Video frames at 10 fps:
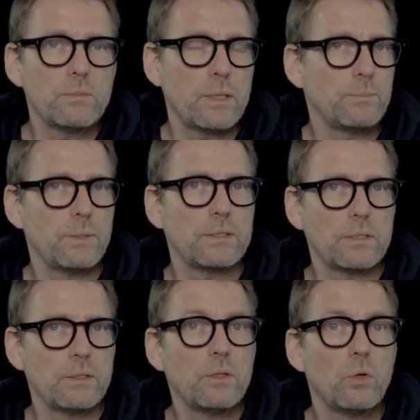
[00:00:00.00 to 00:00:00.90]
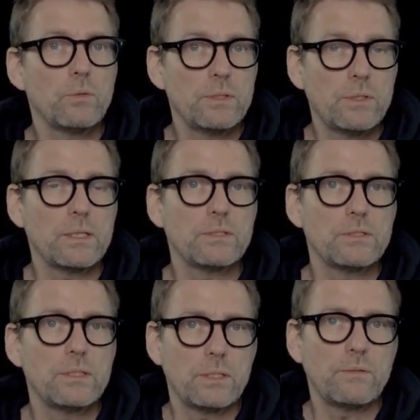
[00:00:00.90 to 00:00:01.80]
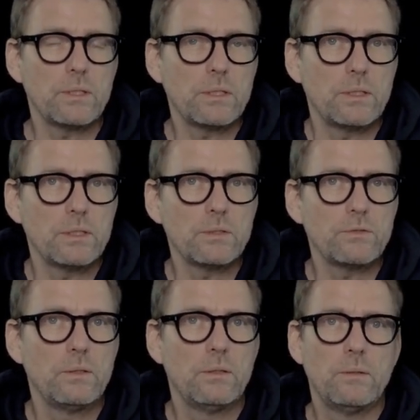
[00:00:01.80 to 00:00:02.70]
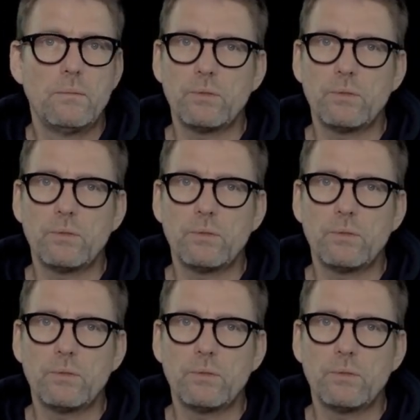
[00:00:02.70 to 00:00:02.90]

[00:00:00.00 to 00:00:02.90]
This means that the coffee tastes significantly different.